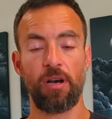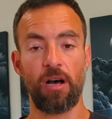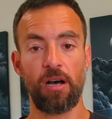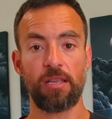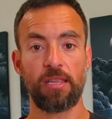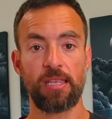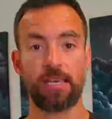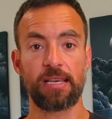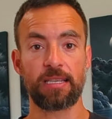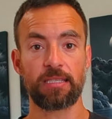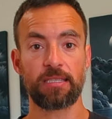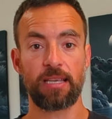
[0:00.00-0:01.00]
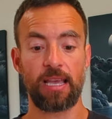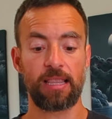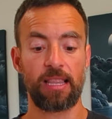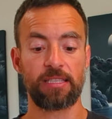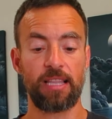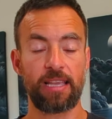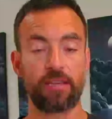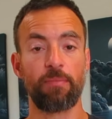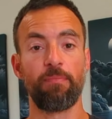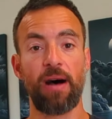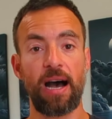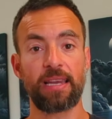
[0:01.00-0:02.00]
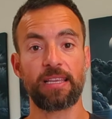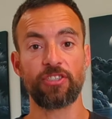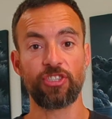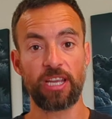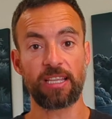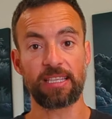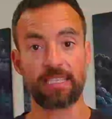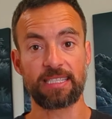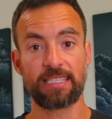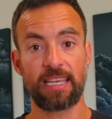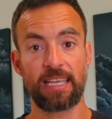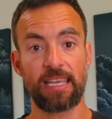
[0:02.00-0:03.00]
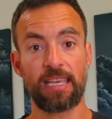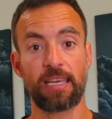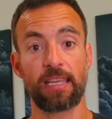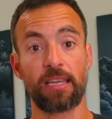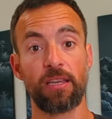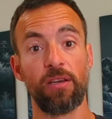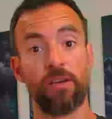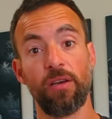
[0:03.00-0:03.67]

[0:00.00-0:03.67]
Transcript: on this and let your body gently sink in,